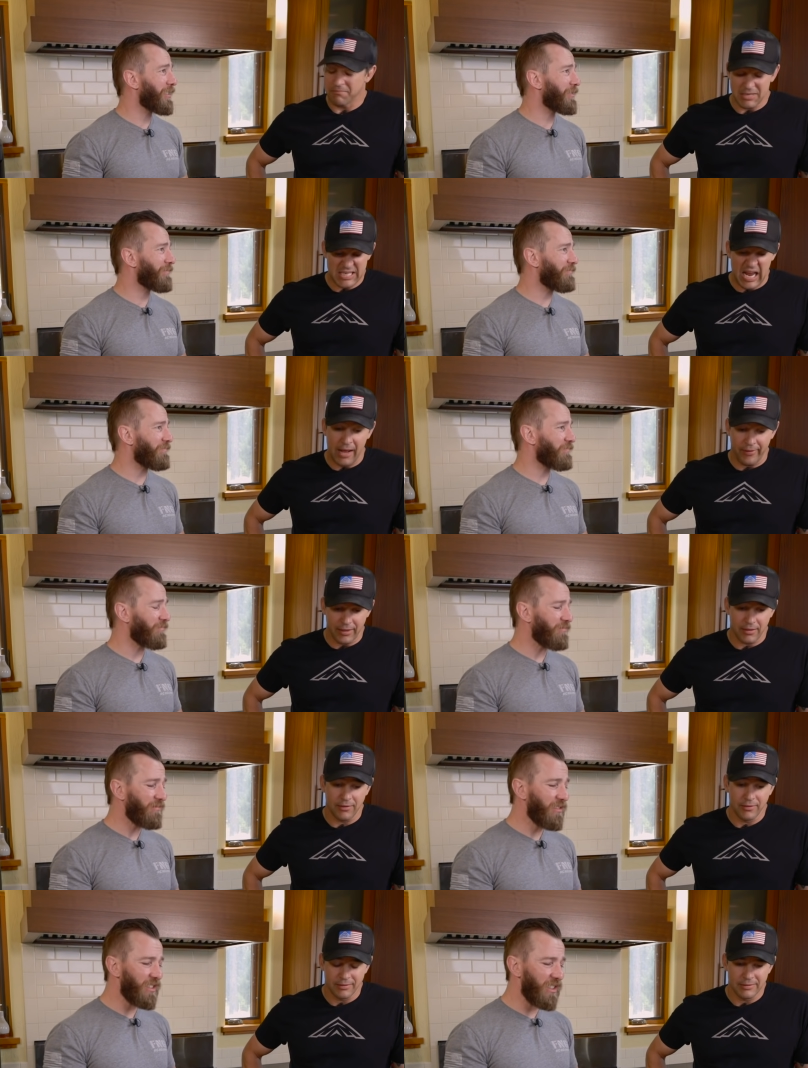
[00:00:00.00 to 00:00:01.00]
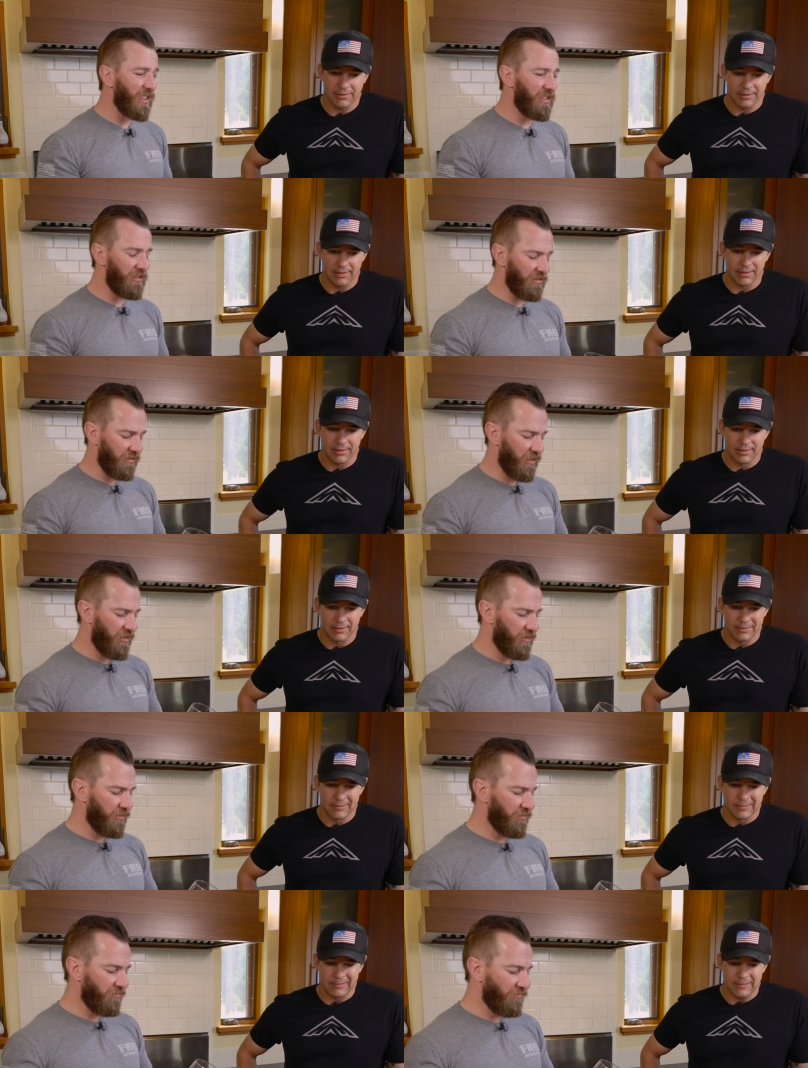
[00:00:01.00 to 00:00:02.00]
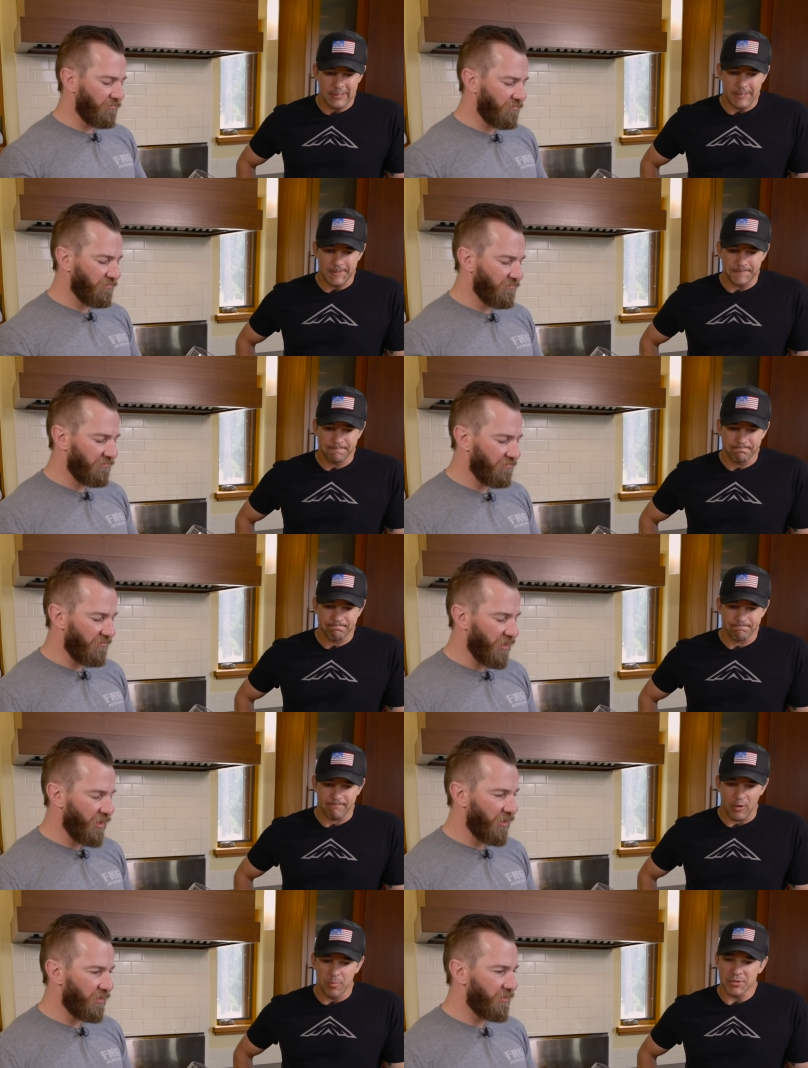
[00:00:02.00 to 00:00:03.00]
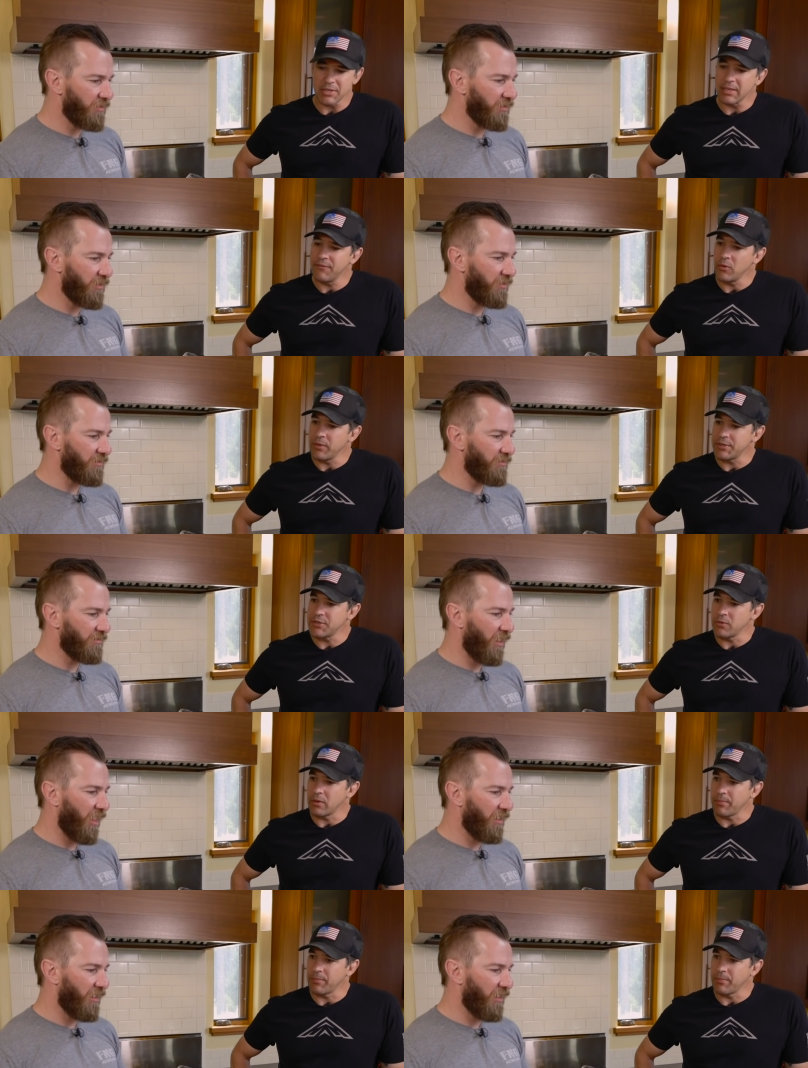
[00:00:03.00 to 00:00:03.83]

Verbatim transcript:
Speaker 1: Metallic. Yeah. Almost like if you went to a